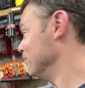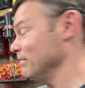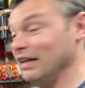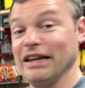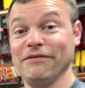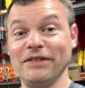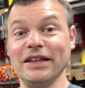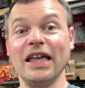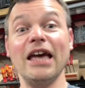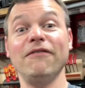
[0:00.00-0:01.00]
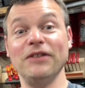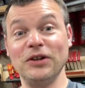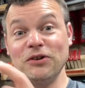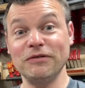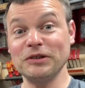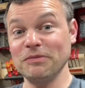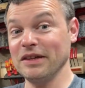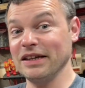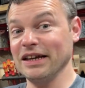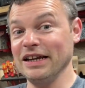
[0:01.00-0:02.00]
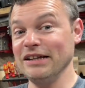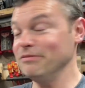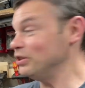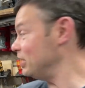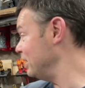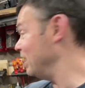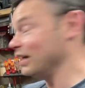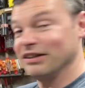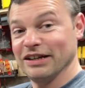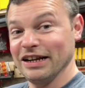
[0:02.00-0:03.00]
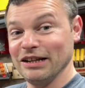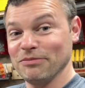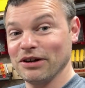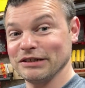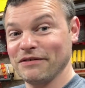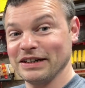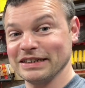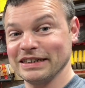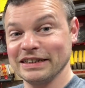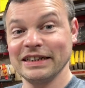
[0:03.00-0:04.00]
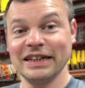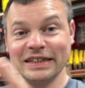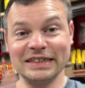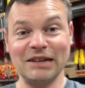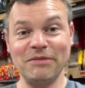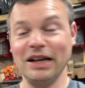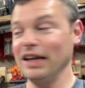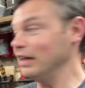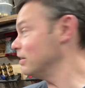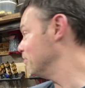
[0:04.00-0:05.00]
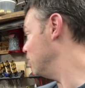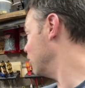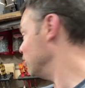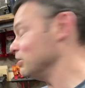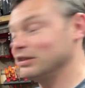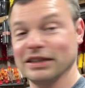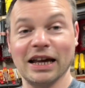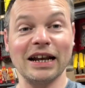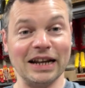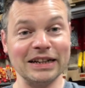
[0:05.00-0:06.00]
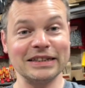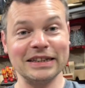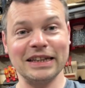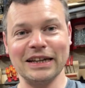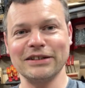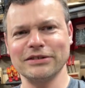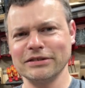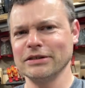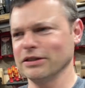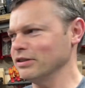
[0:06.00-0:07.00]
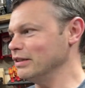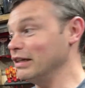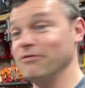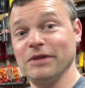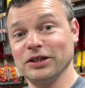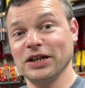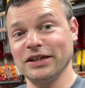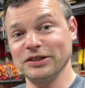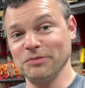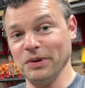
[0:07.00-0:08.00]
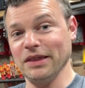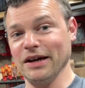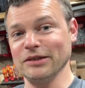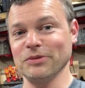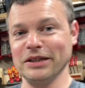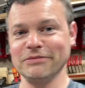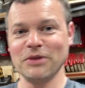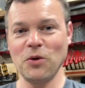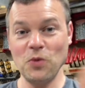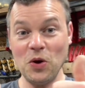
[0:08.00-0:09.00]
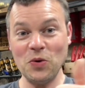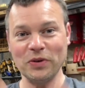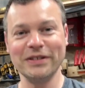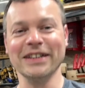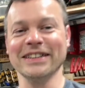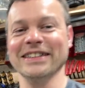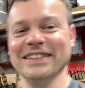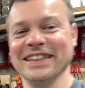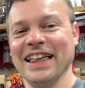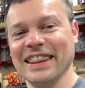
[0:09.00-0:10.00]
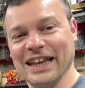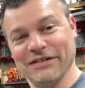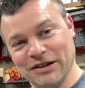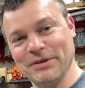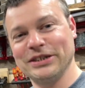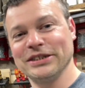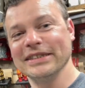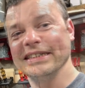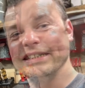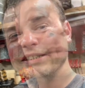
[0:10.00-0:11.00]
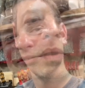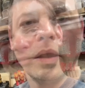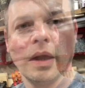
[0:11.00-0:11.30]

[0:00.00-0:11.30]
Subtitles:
And if you know of something, an anneal machine that can anneal brass faster, send me a link, because I'd like to see that. Give me a challenge to beat that as well. Woohoo! Thank you very much. See you soon.